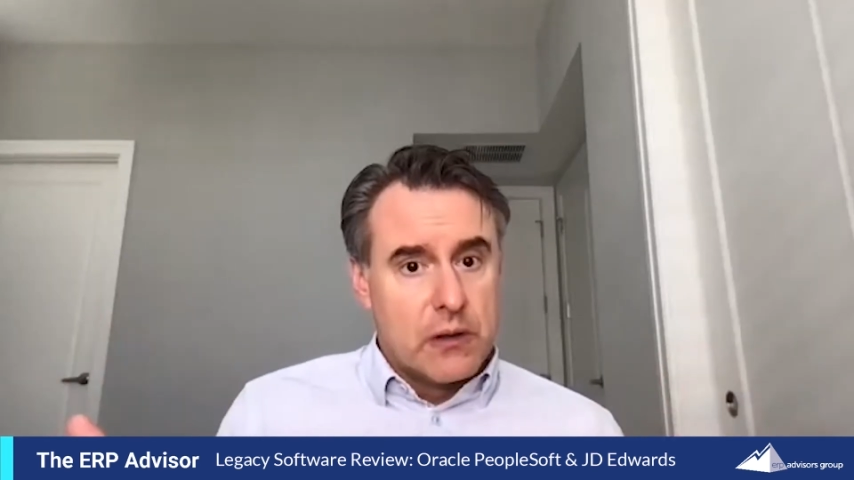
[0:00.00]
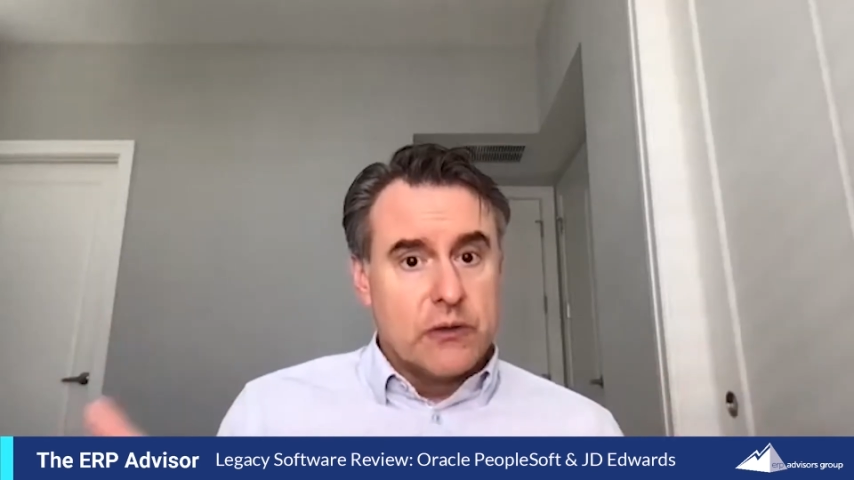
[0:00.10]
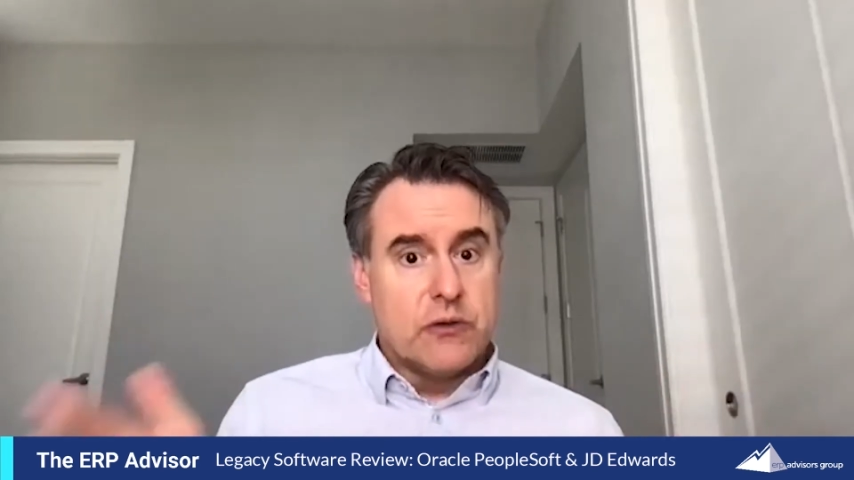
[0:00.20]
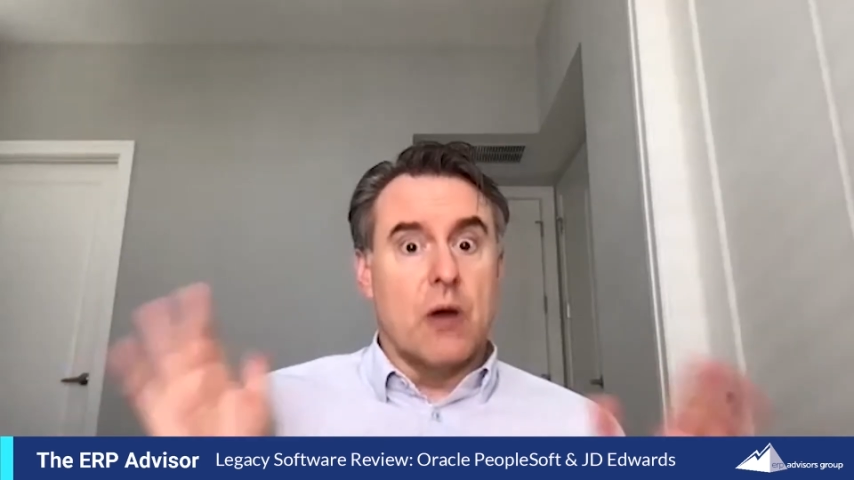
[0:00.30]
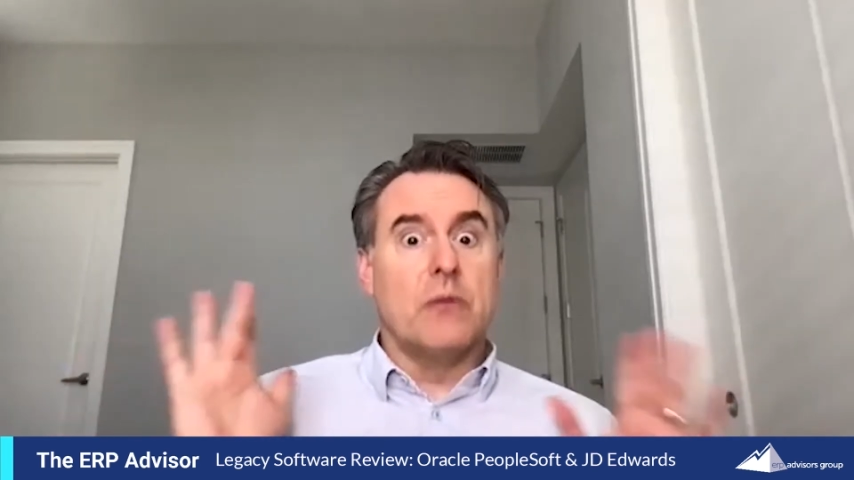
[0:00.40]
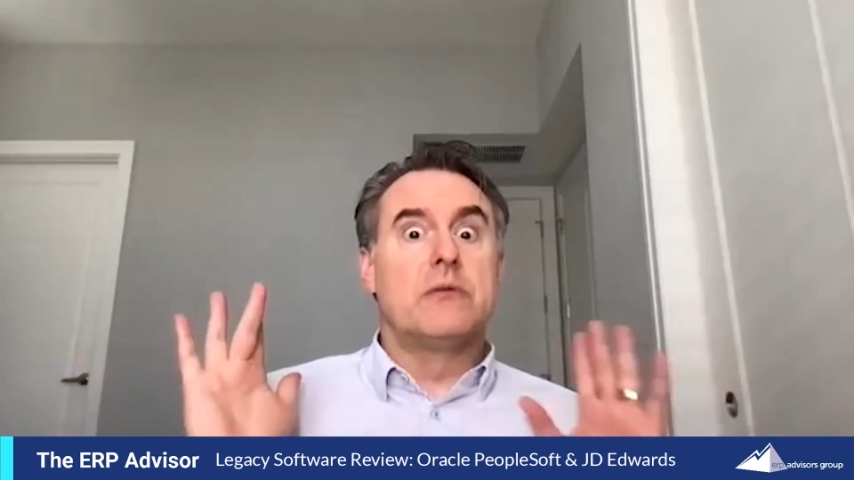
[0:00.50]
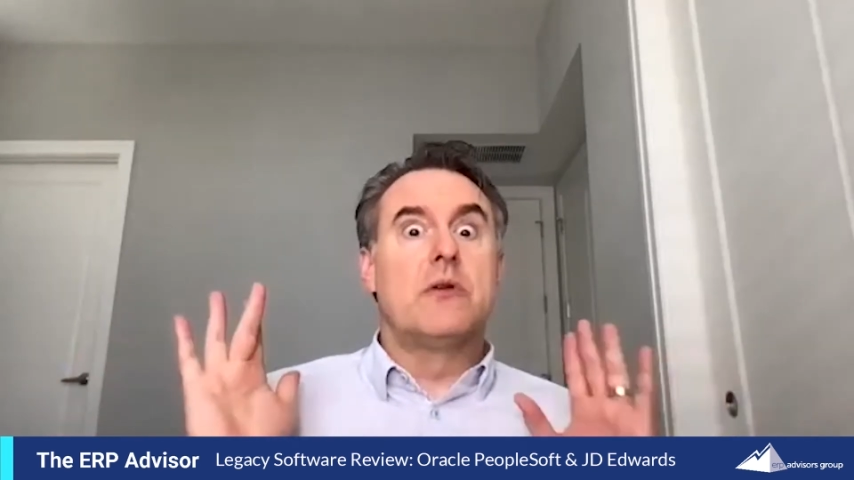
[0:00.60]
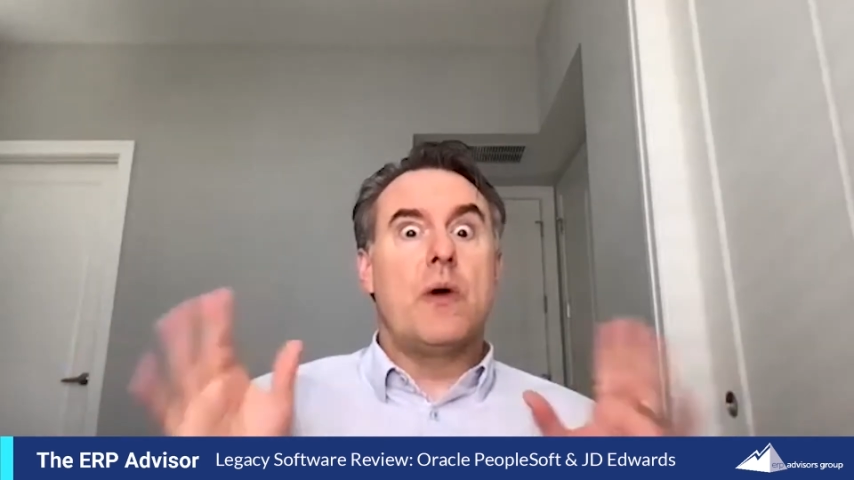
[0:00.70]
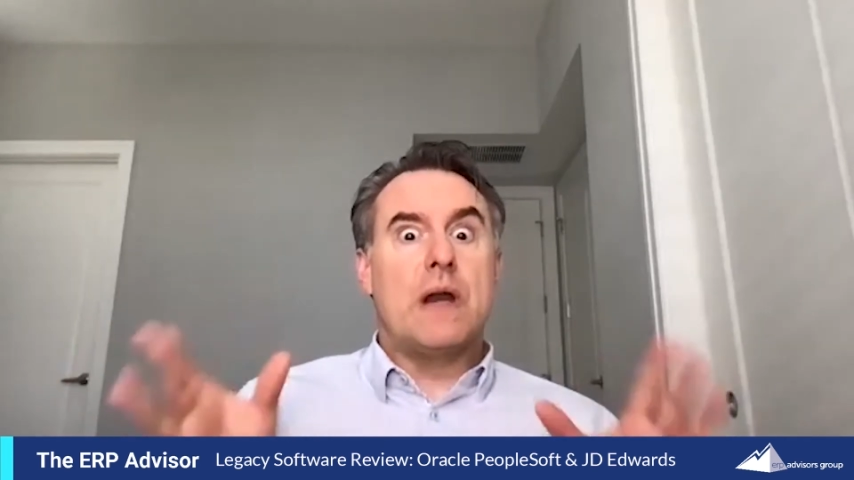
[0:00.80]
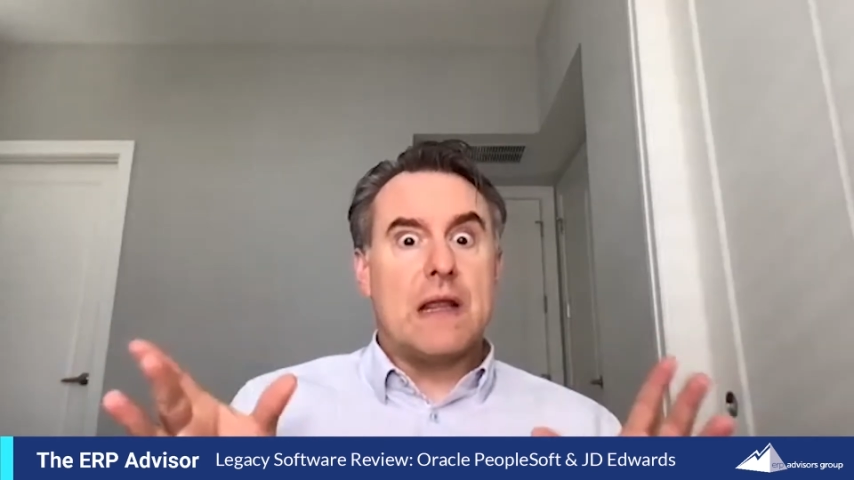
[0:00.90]
don't
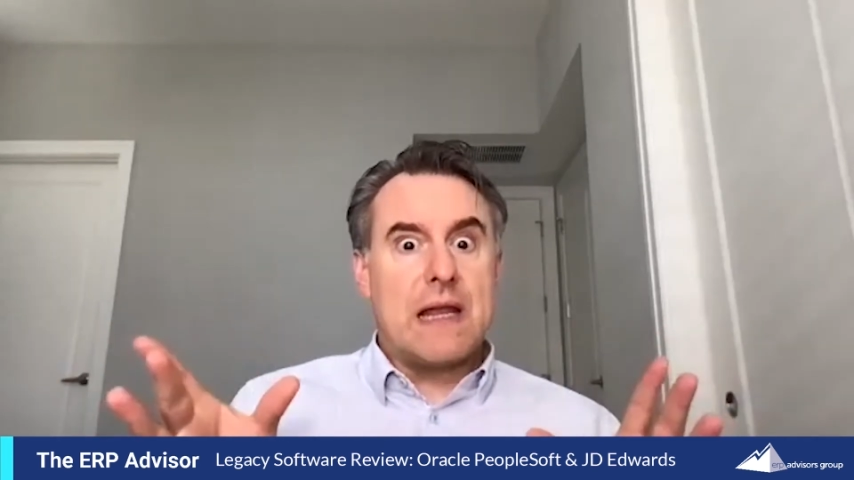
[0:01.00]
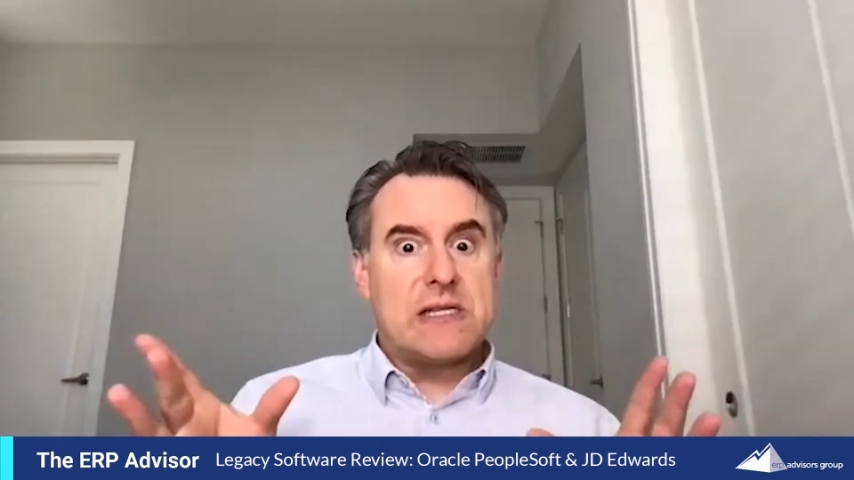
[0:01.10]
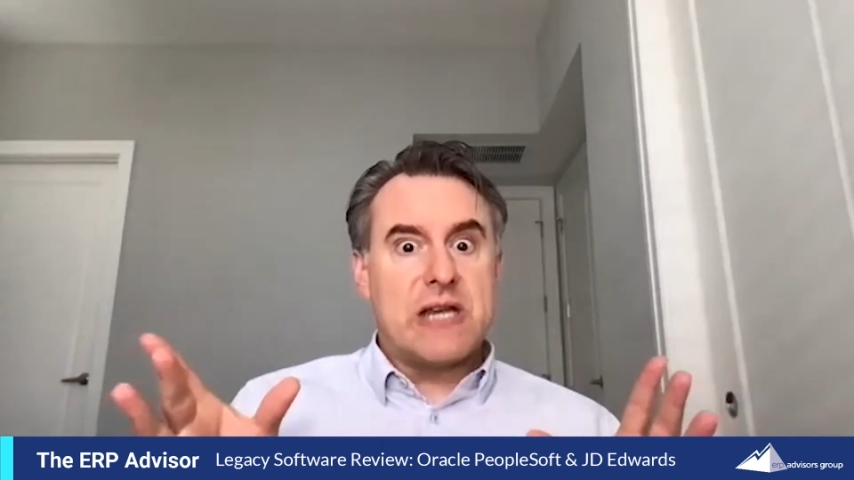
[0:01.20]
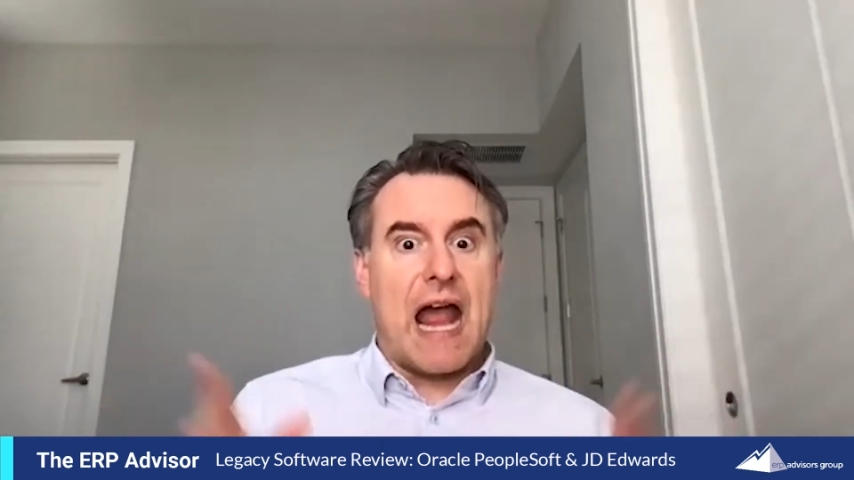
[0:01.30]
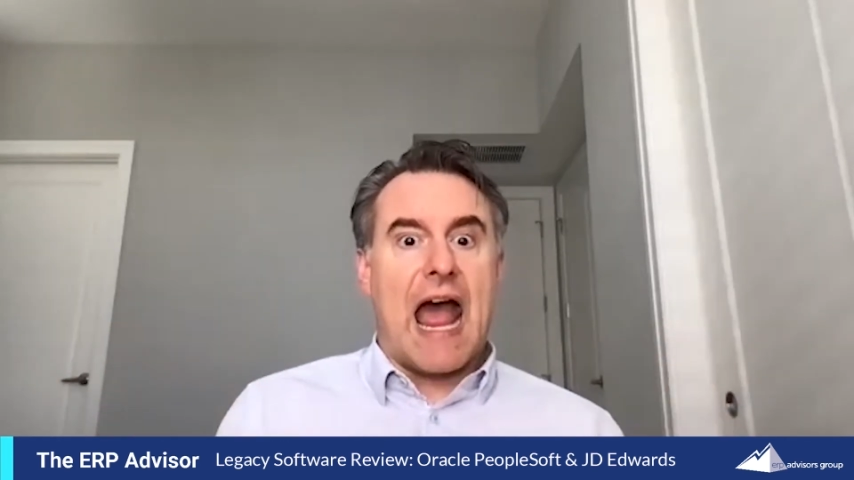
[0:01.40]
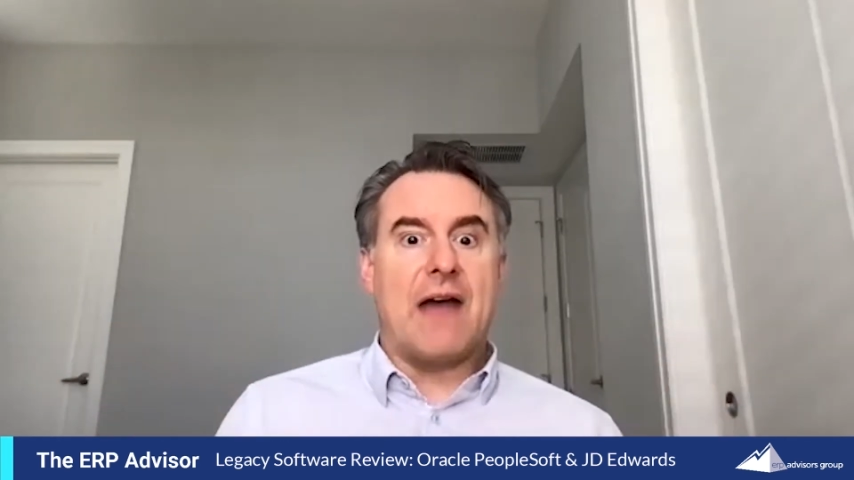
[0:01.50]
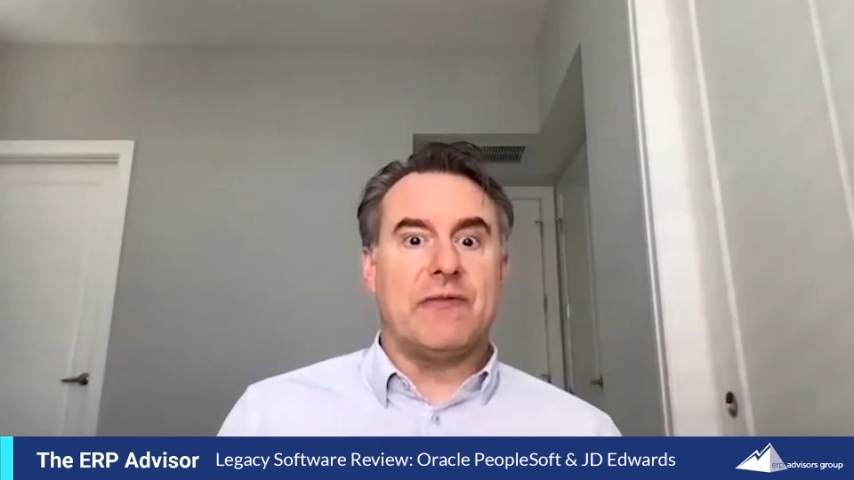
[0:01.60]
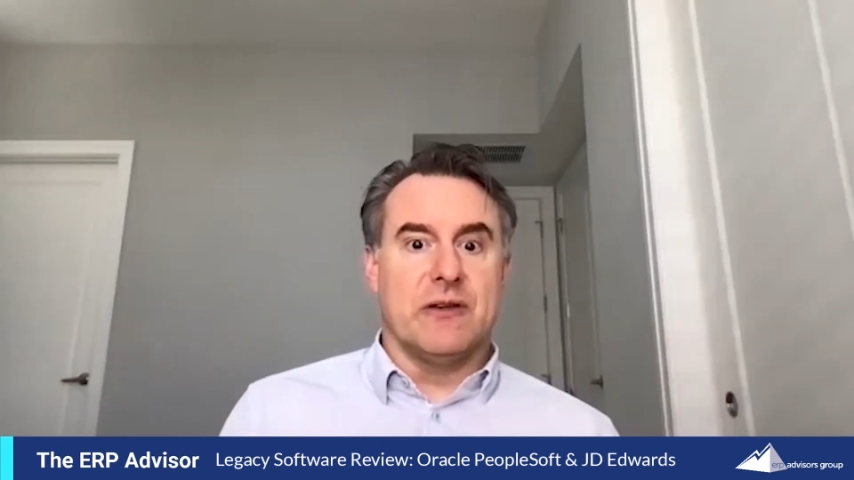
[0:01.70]
do it unless you have